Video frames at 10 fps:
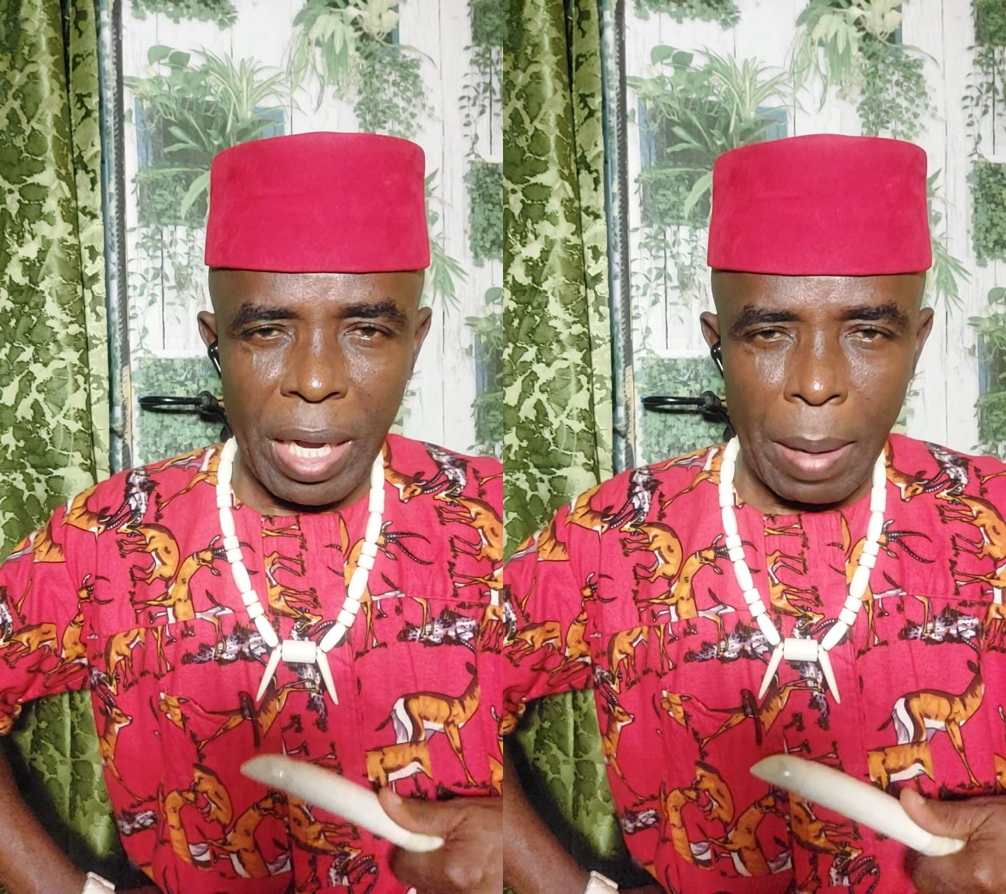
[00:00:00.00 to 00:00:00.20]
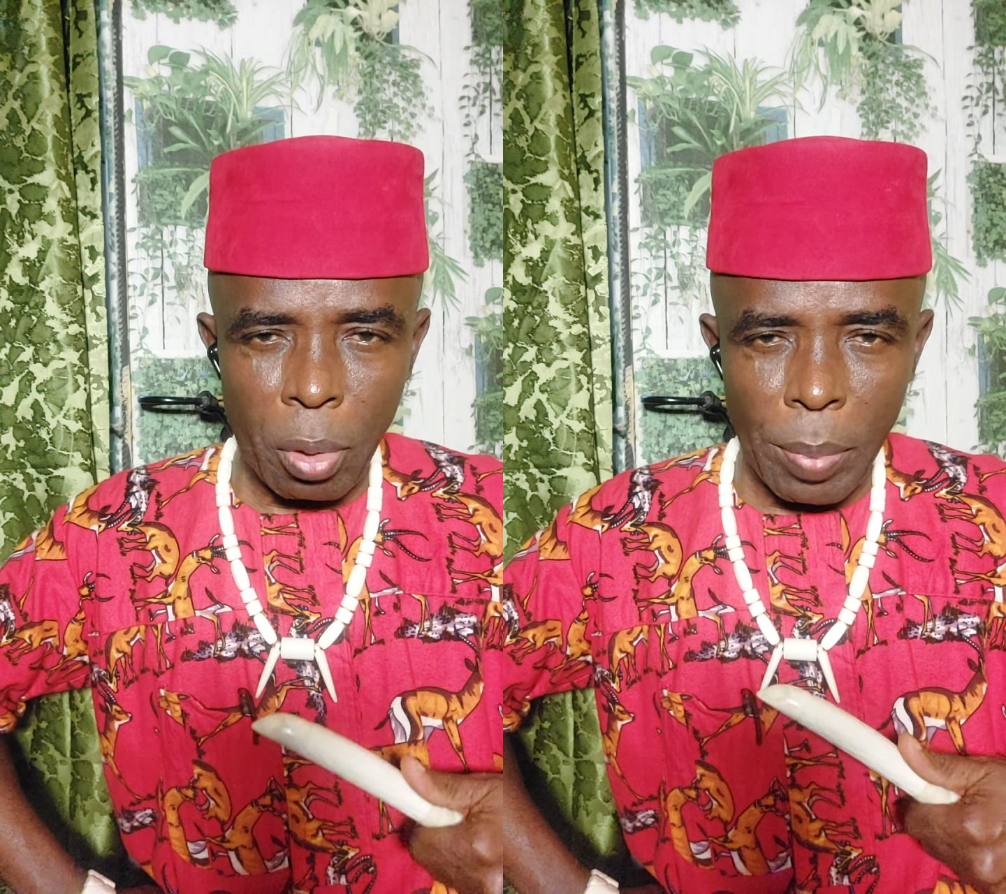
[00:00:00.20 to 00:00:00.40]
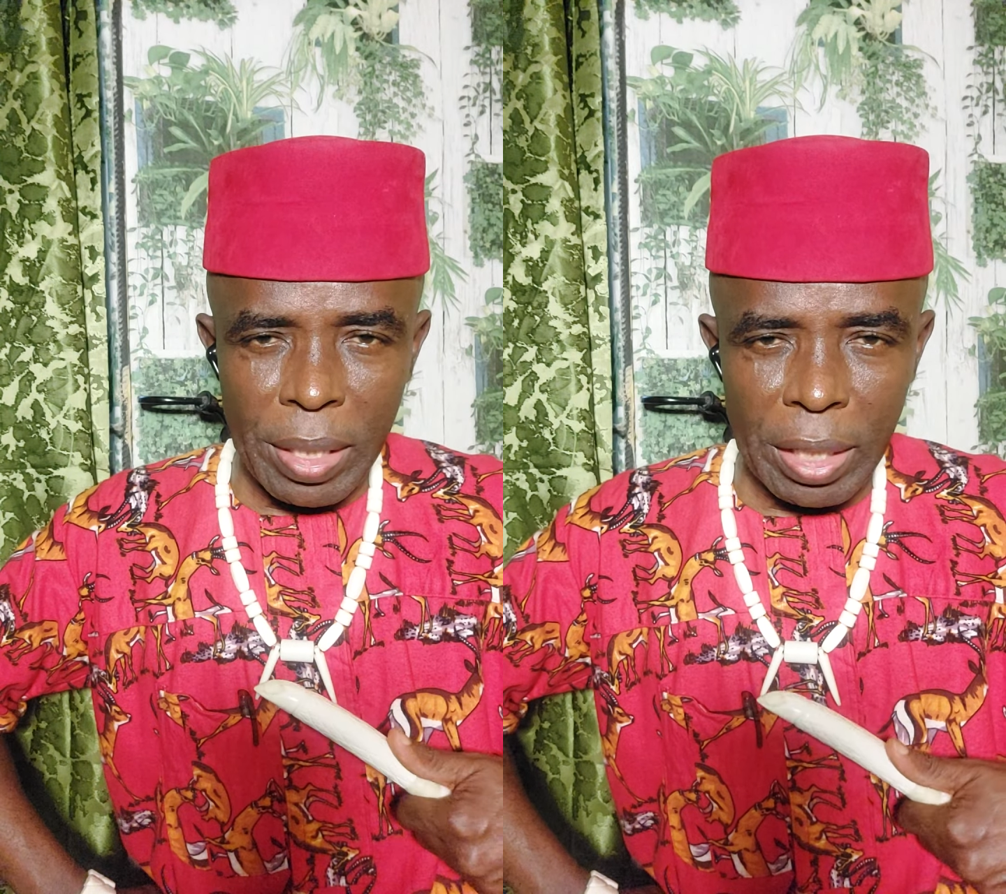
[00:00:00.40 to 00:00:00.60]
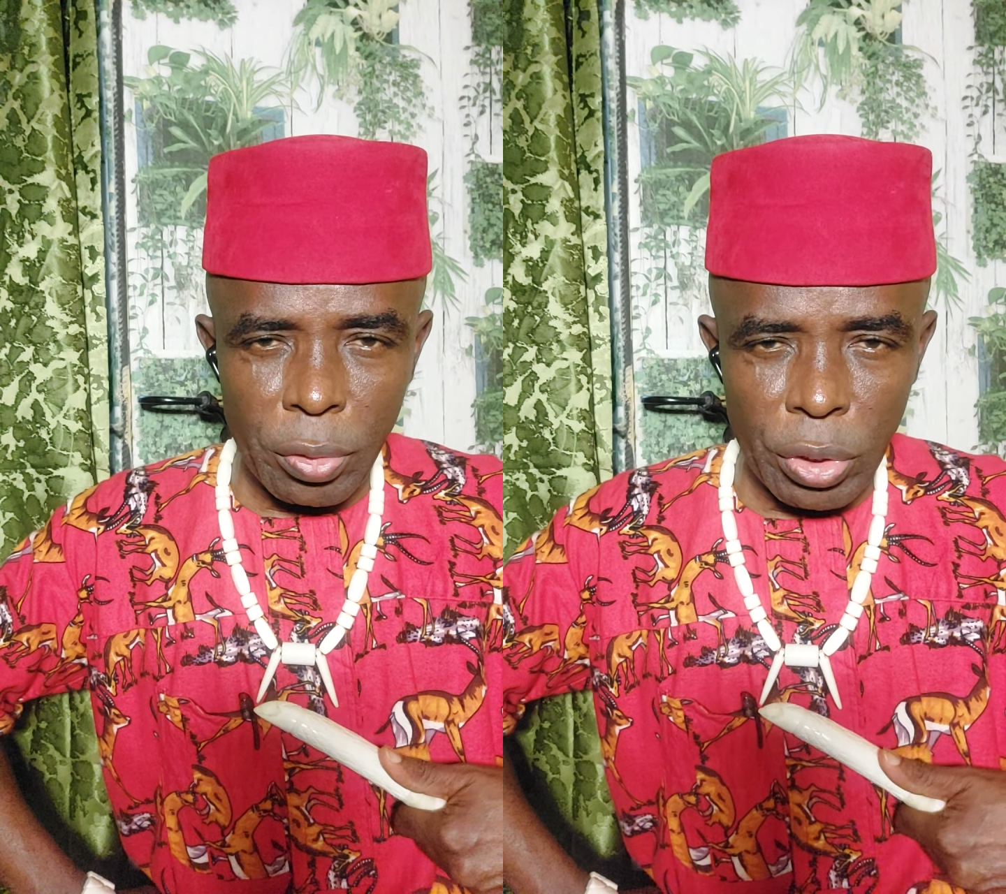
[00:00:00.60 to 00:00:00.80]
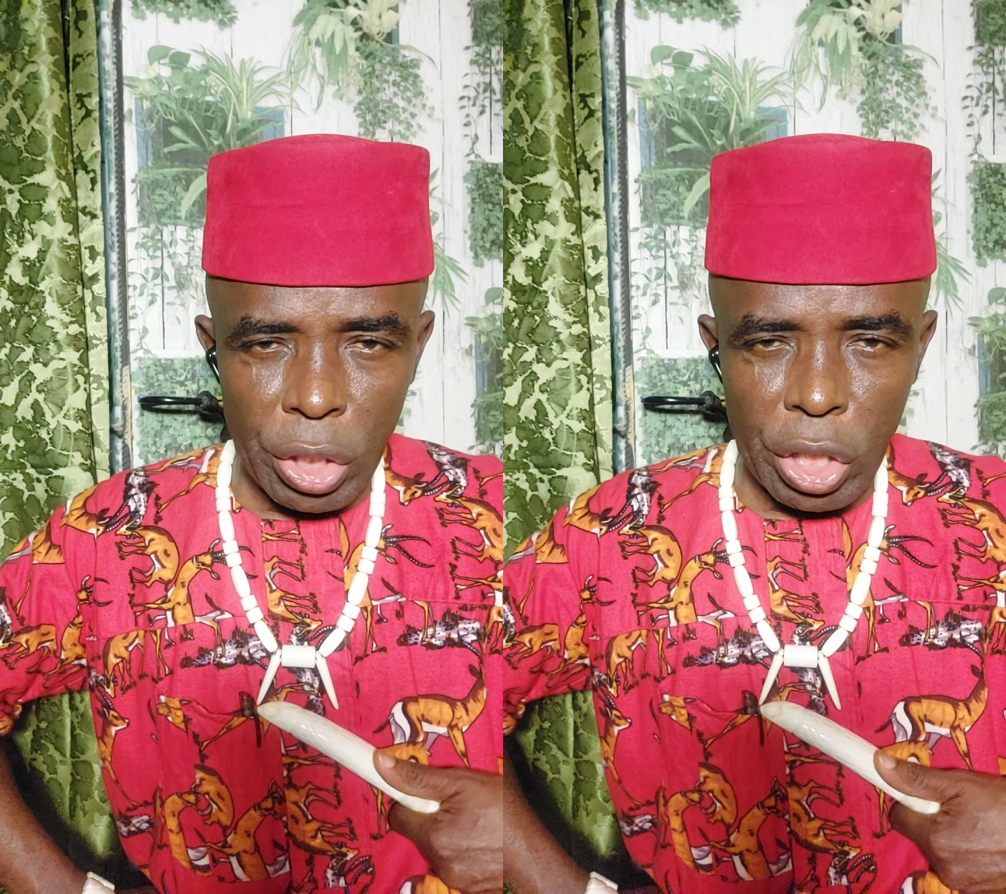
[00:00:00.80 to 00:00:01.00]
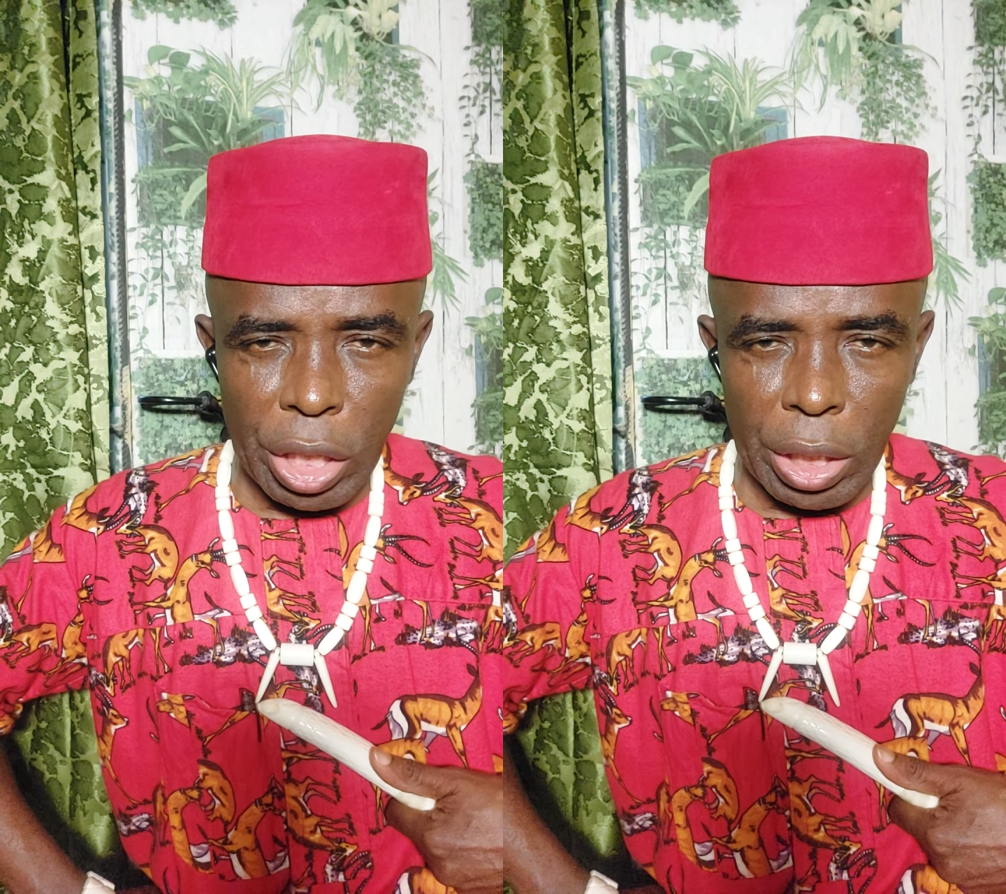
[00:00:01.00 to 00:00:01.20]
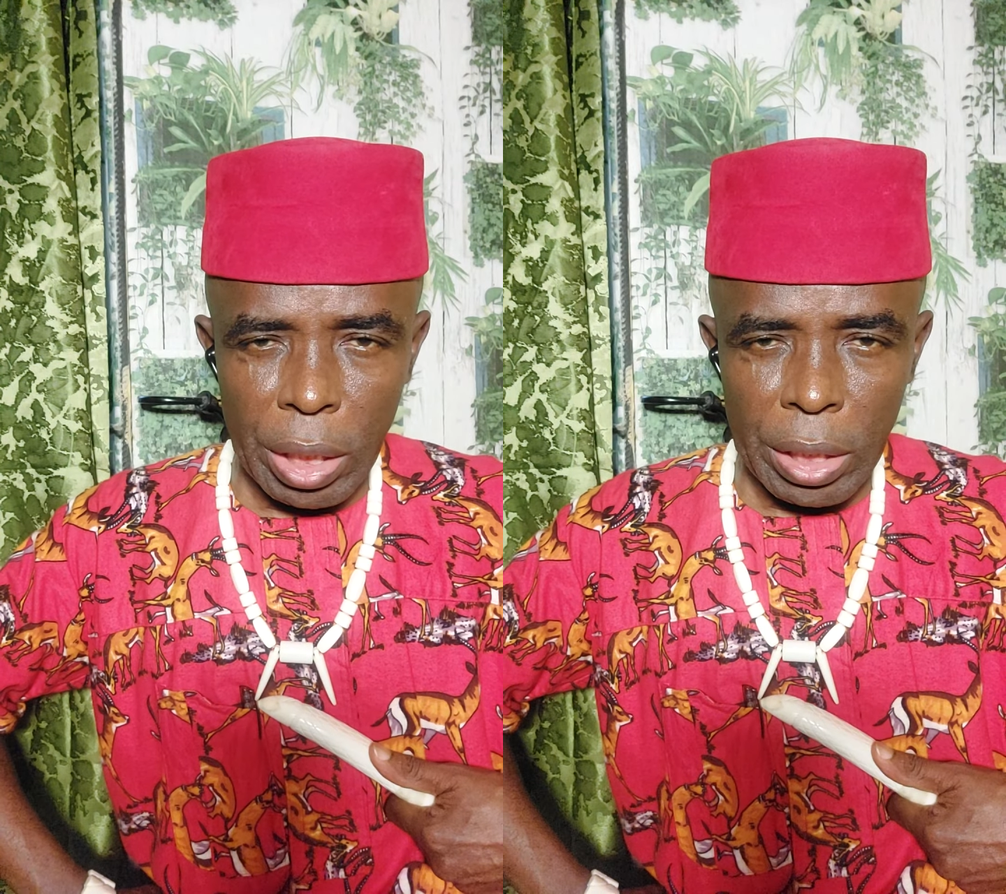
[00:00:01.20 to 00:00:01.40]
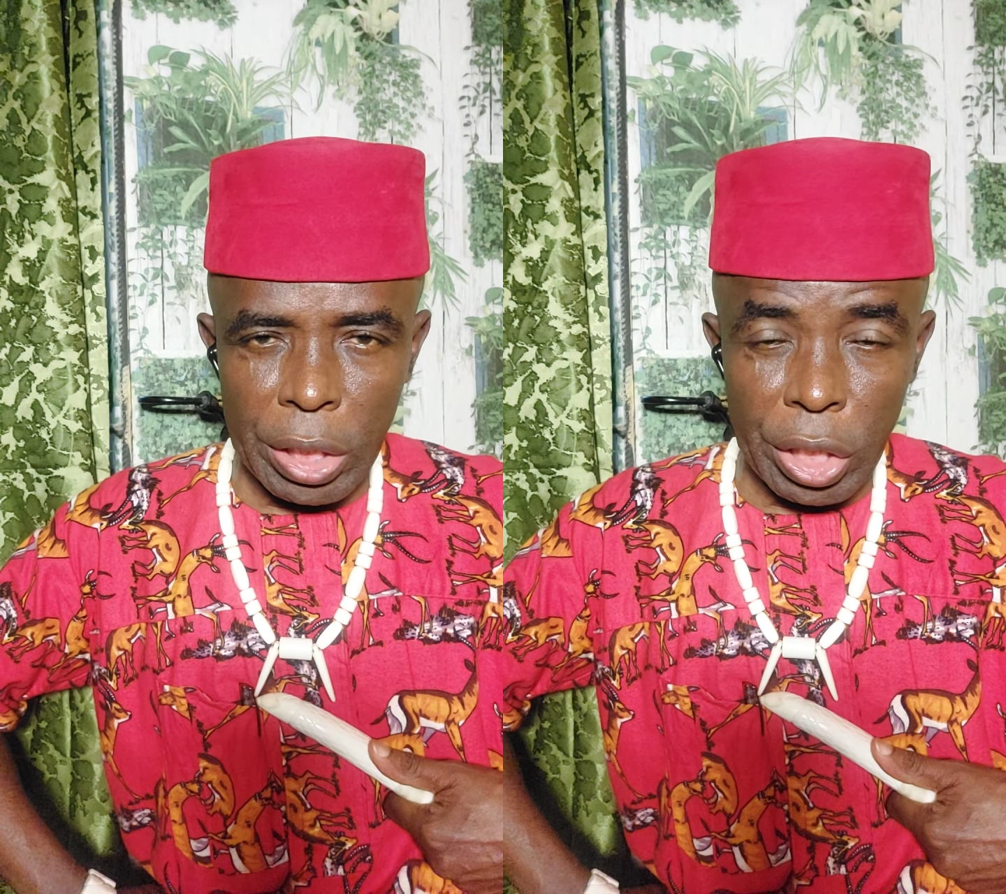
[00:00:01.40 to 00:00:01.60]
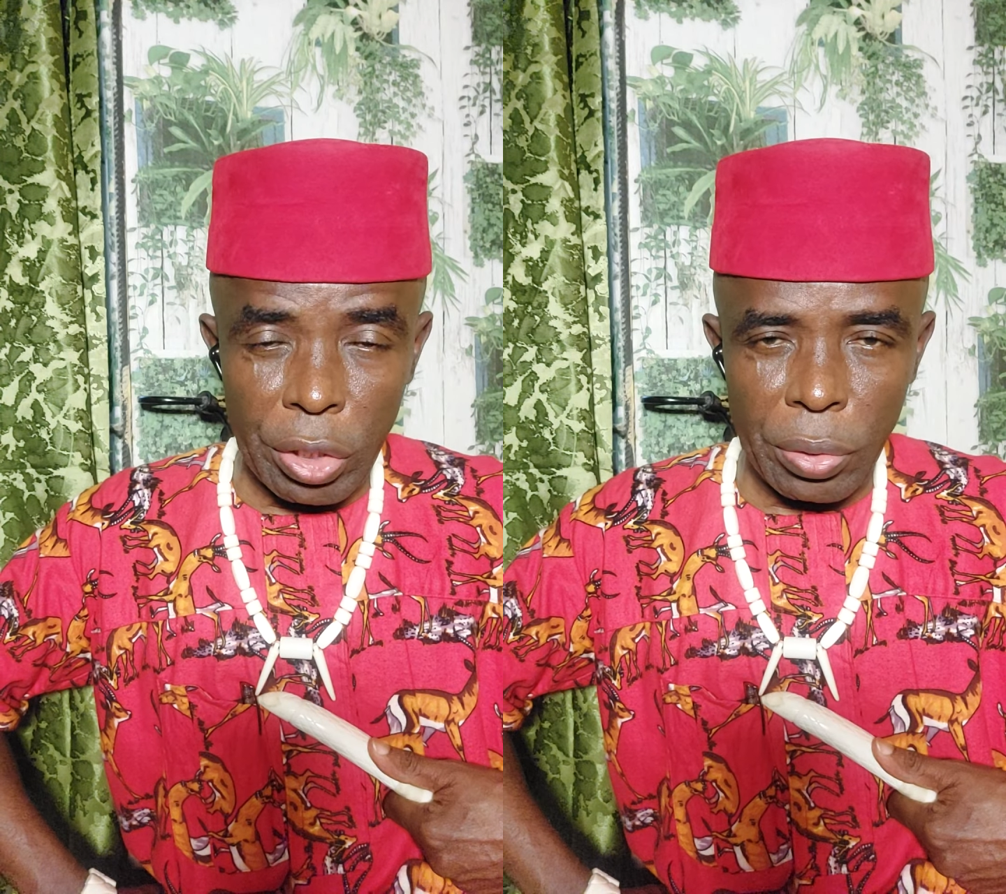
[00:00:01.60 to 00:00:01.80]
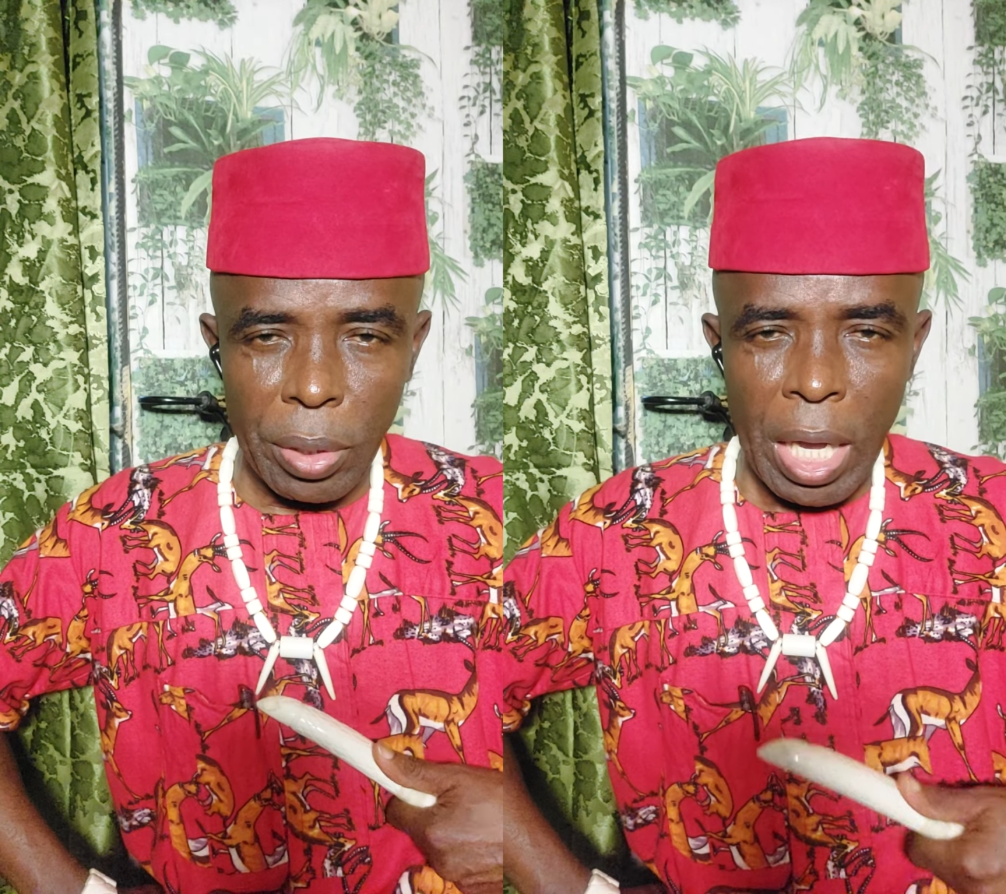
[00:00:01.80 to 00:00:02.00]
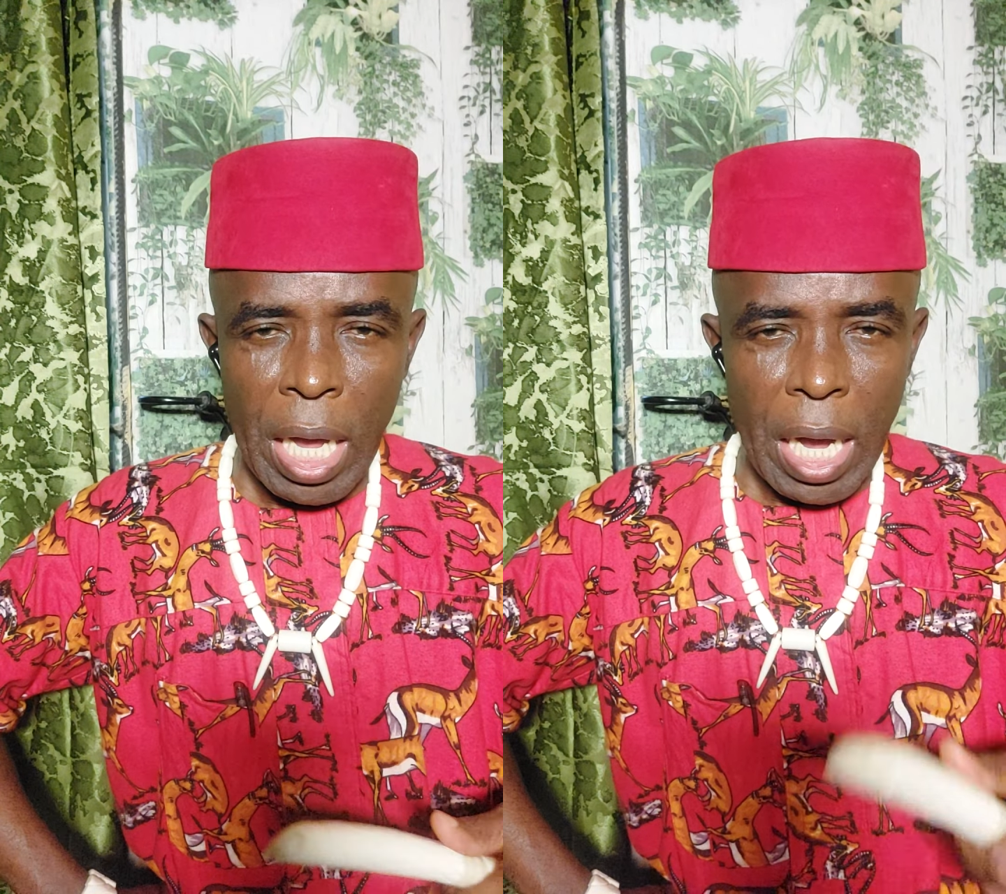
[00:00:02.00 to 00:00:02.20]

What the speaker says: I'm committed to teaching you.